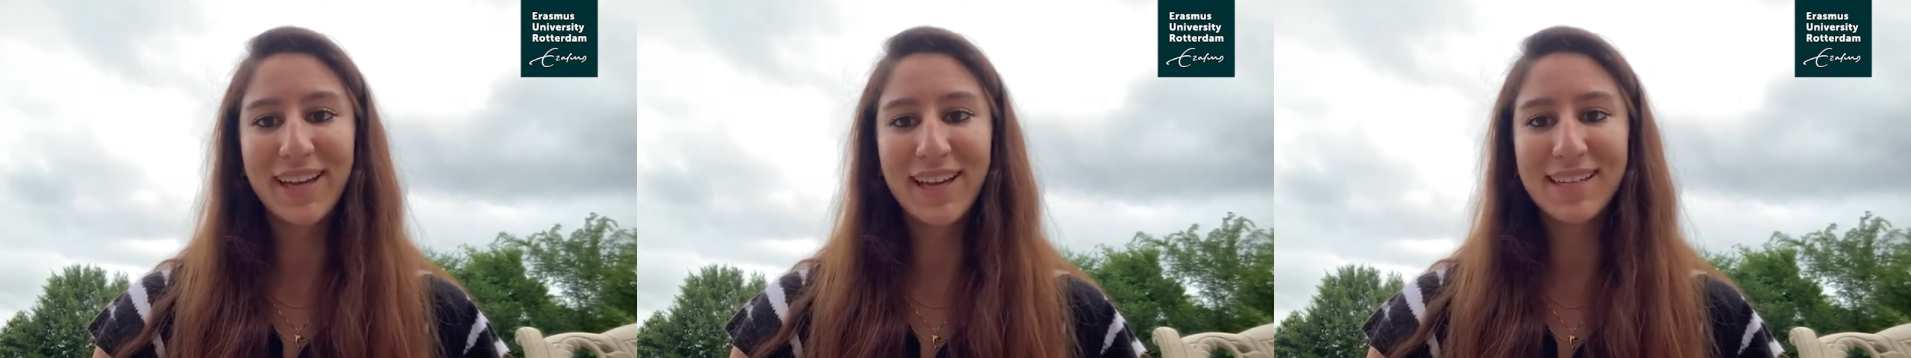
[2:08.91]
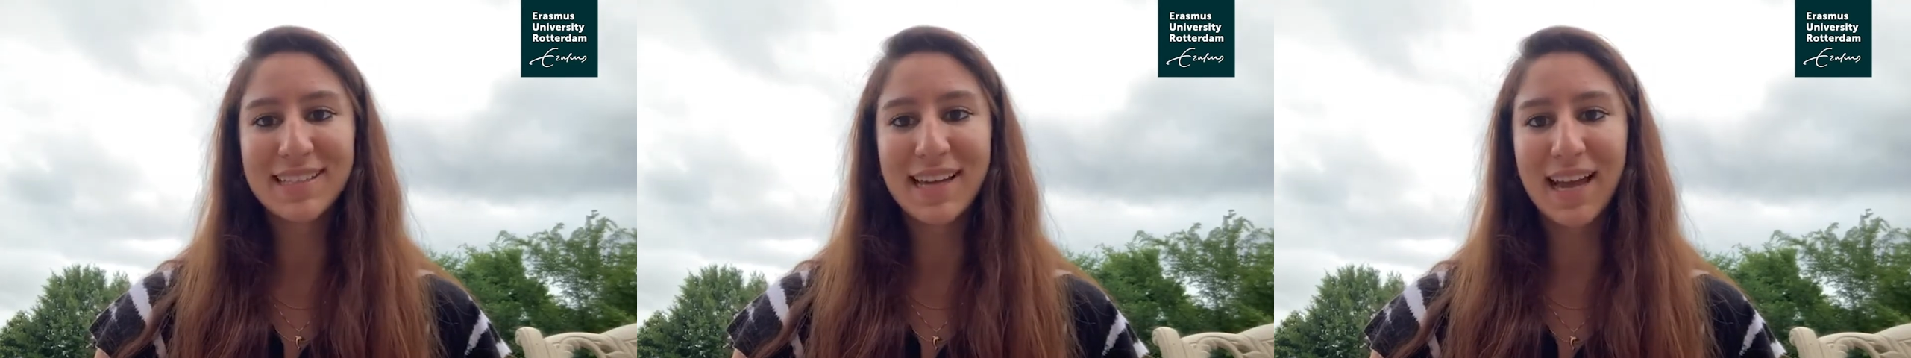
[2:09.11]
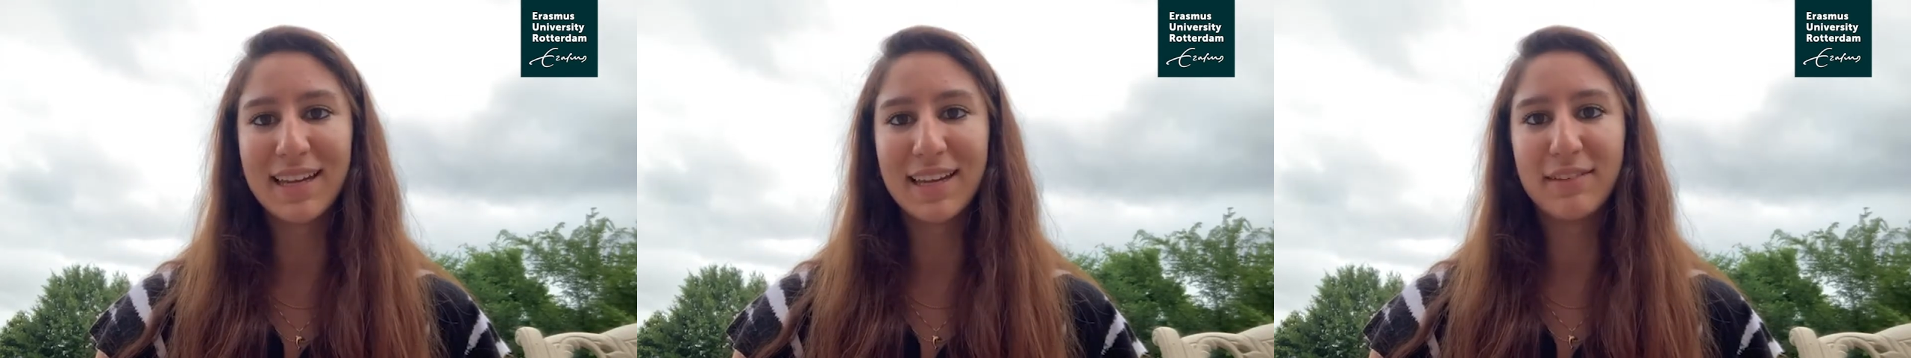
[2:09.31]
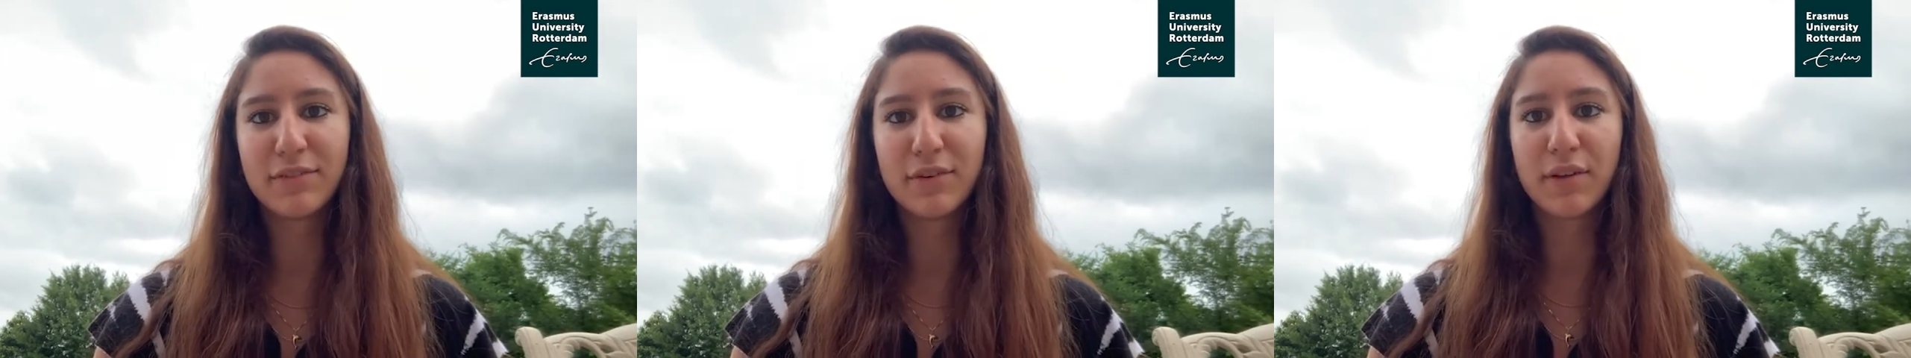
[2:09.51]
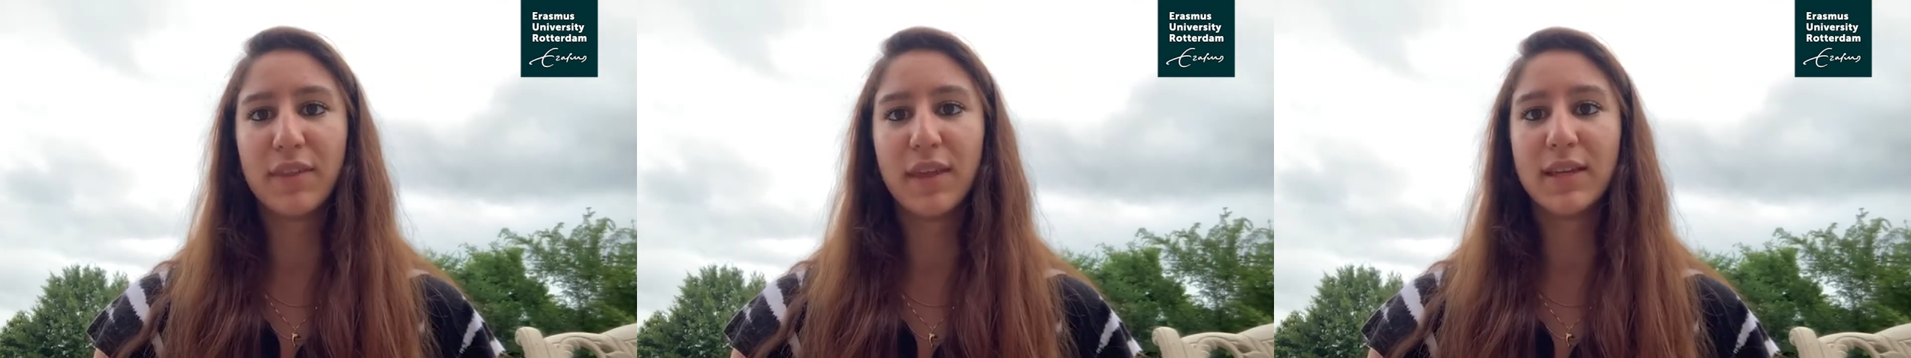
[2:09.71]
excited
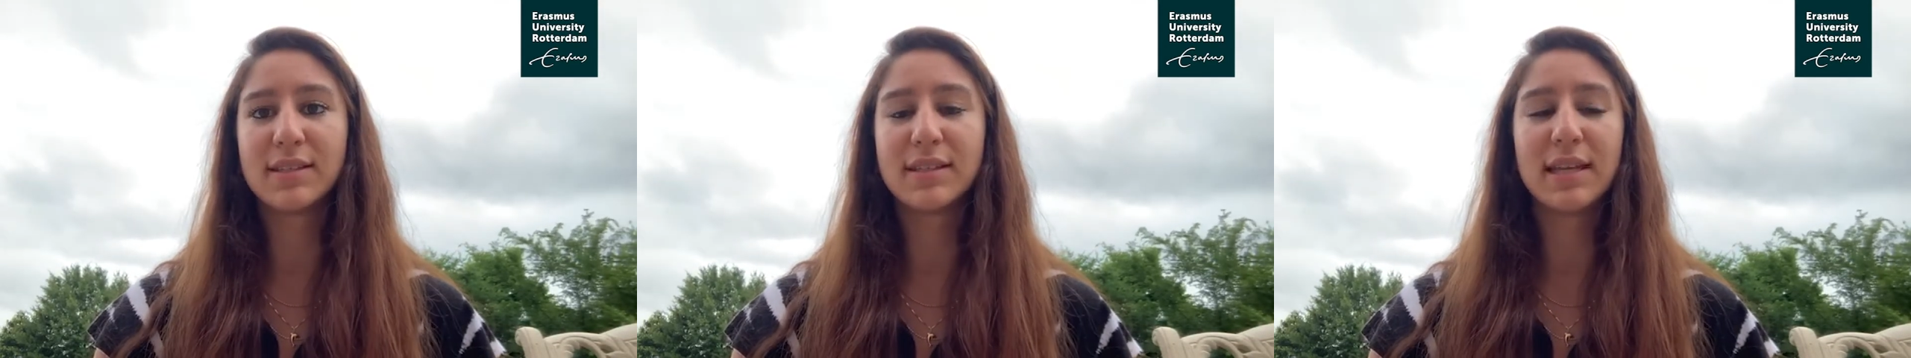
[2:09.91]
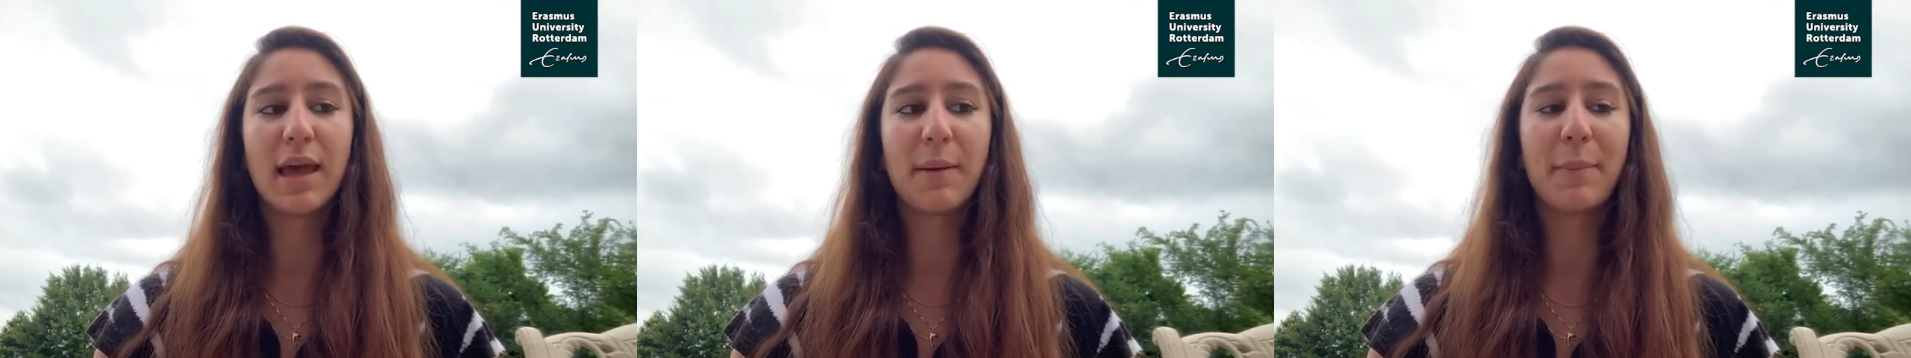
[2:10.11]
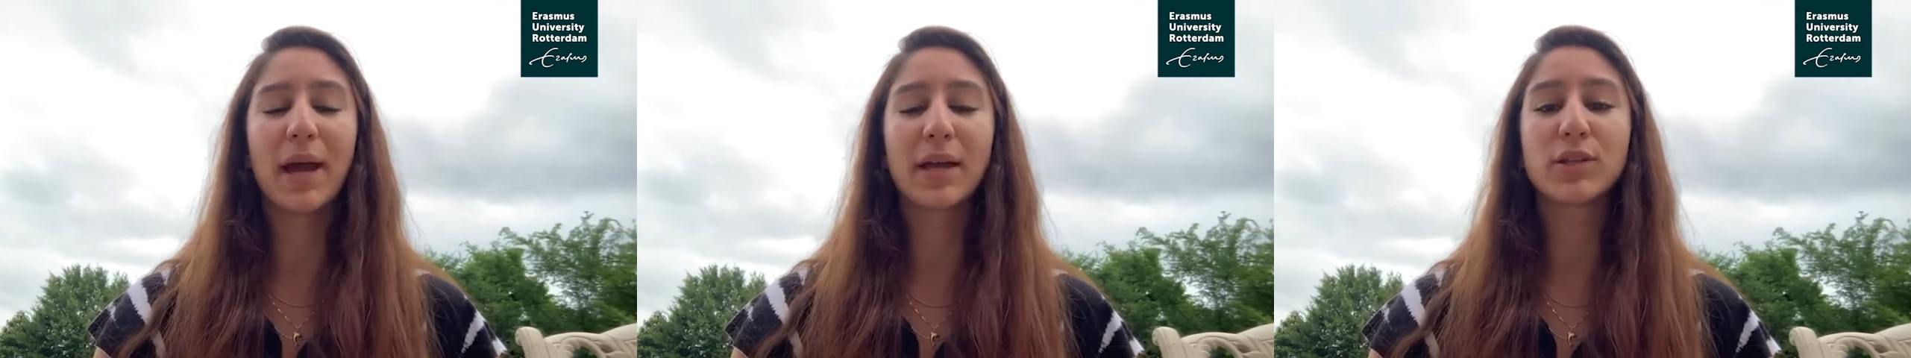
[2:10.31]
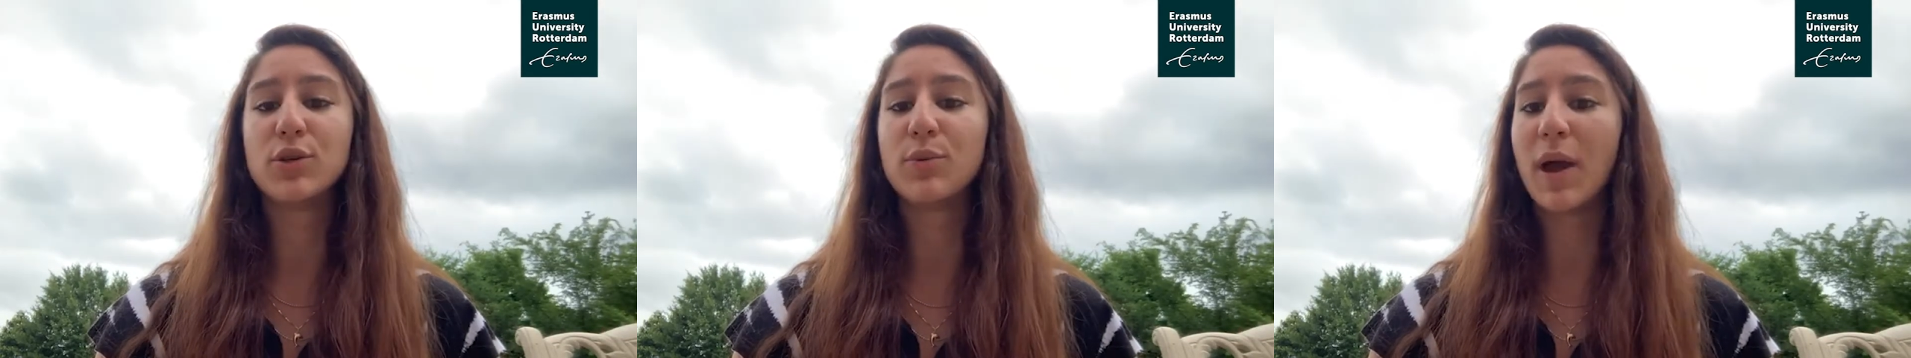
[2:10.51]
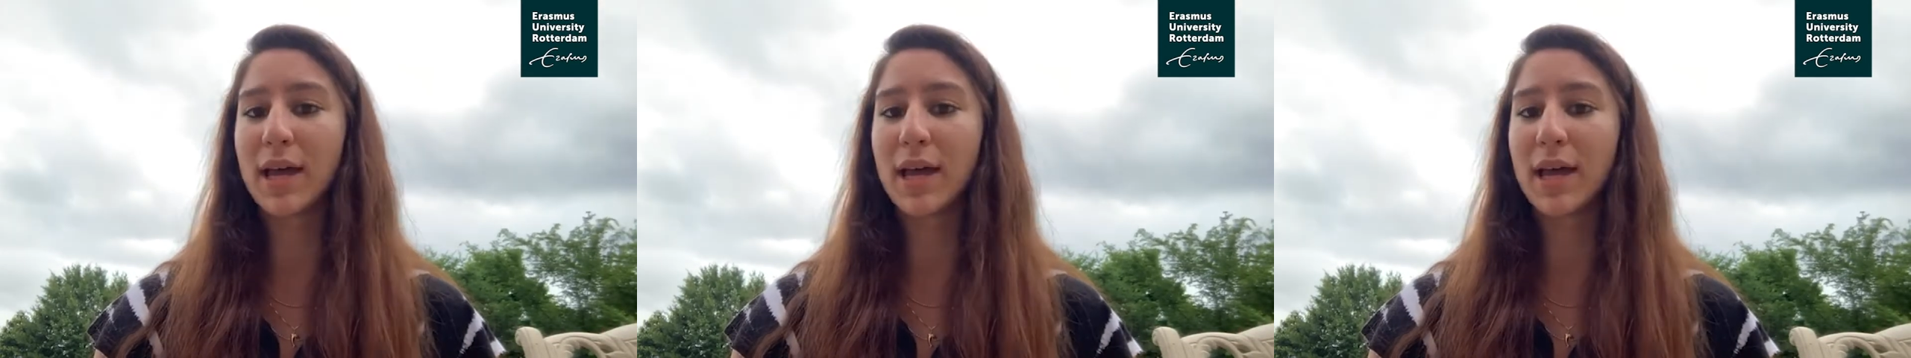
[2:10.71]
for things to get back to